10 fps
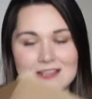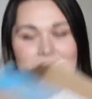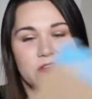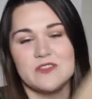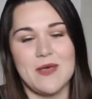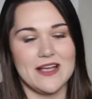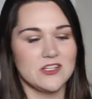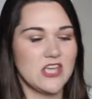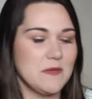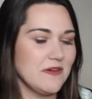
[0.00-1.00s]
So this
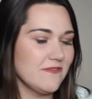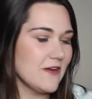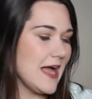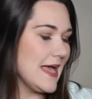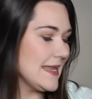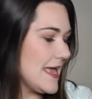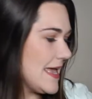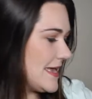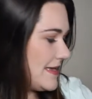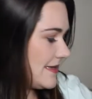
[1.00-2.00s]
package came on
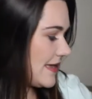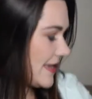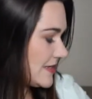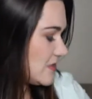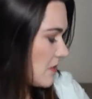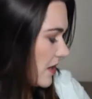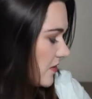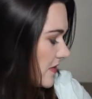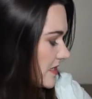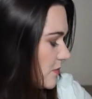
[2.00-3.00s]
Friday, and
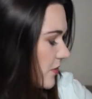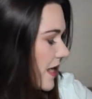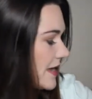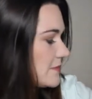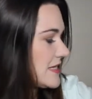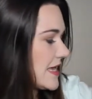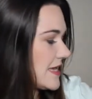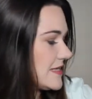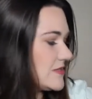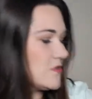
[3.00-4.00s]
tomorrow is Prime
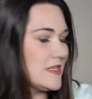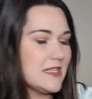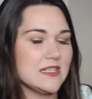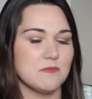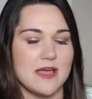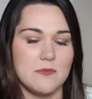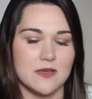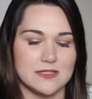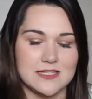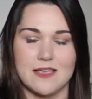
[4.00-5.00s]
Day, so these things might be
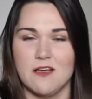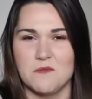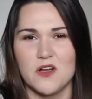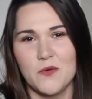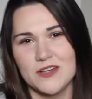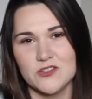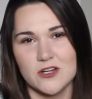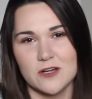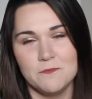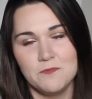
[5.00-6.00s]
on sale. I'm not quite
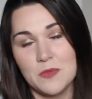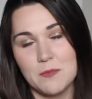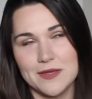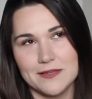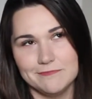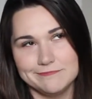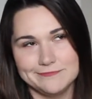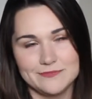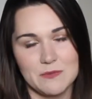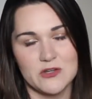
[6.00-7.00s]
sure, but
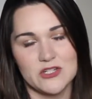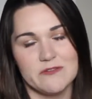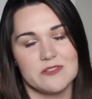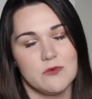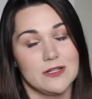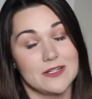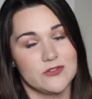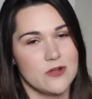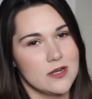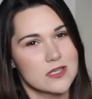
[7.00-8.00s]
I'm not sure if it's more
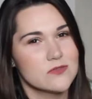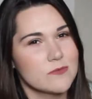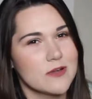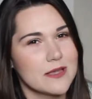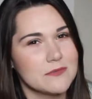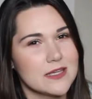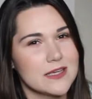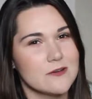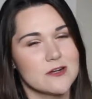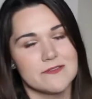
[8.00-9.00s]
electronics for Prime
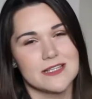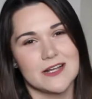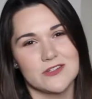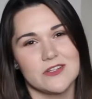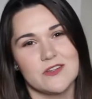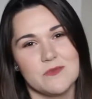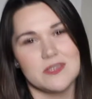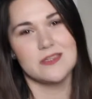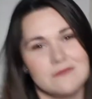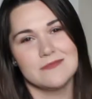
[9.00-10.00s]
Day or if it's actually going to
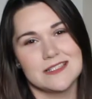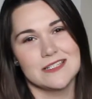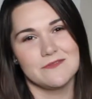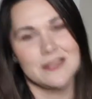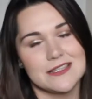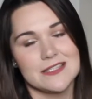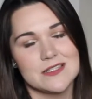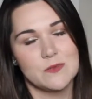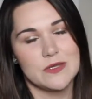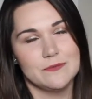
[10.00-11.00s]
be stuff like
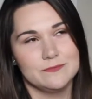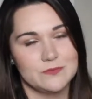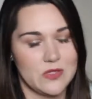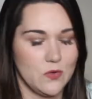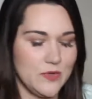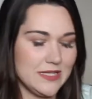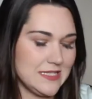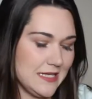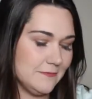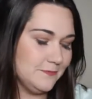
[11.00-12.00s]
this, but we can
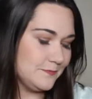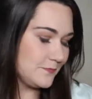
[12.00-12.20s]
see.